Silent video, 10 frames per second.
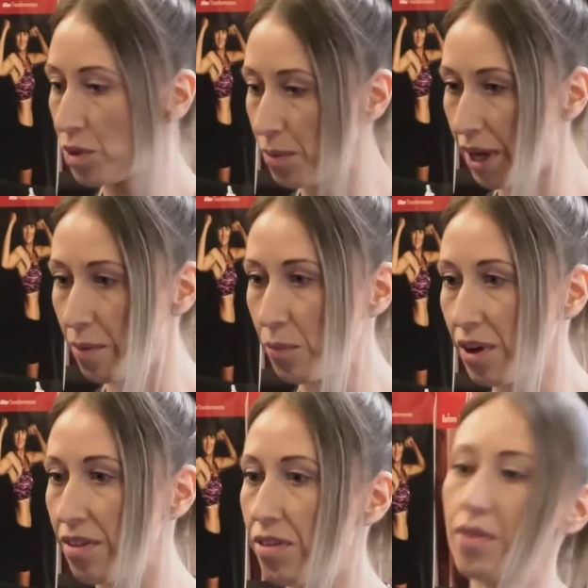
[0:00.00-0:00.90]
to begin
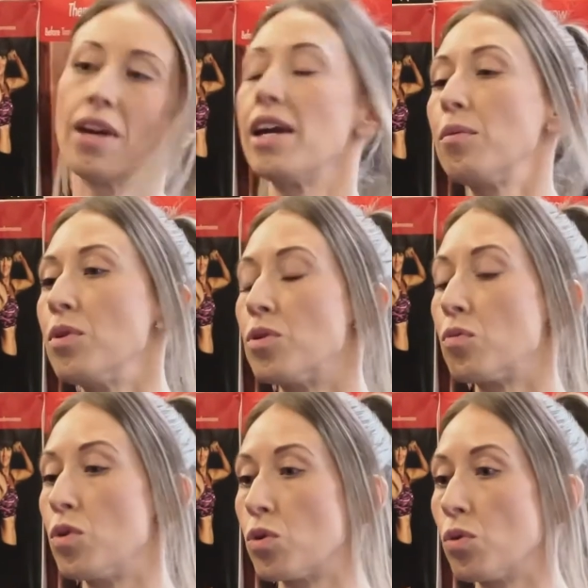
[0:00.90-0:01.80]
with, it was
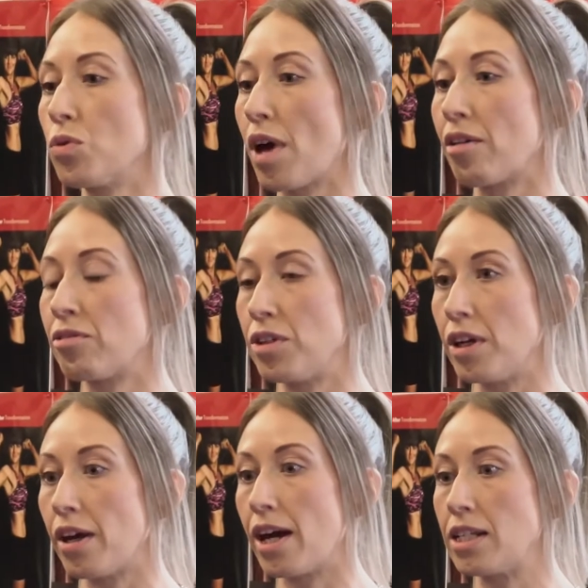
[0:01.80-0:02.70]
results
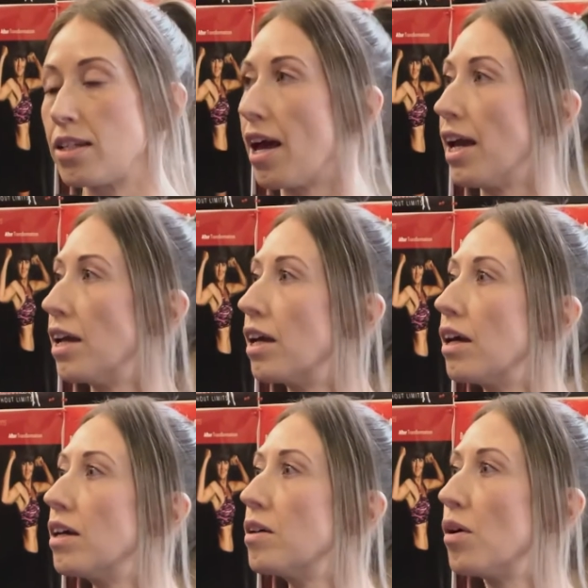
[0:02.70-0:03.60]
after, I'd say,
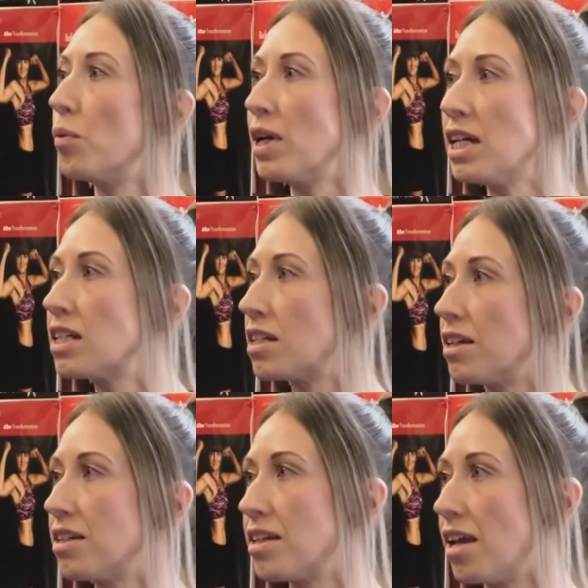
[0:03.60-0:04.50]
a week
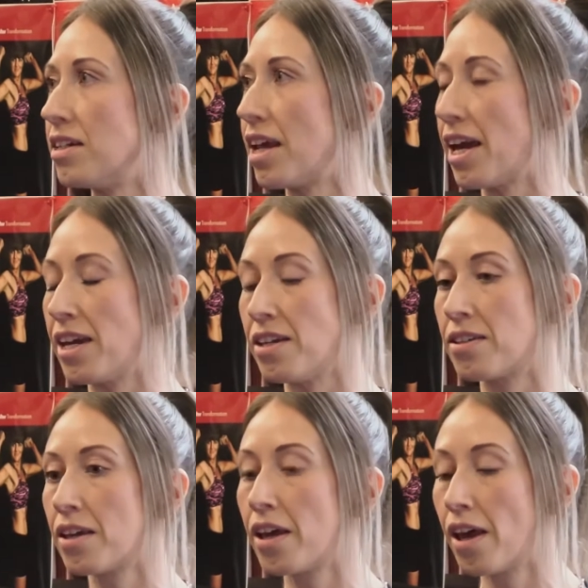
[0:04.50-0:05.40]
to 10 days.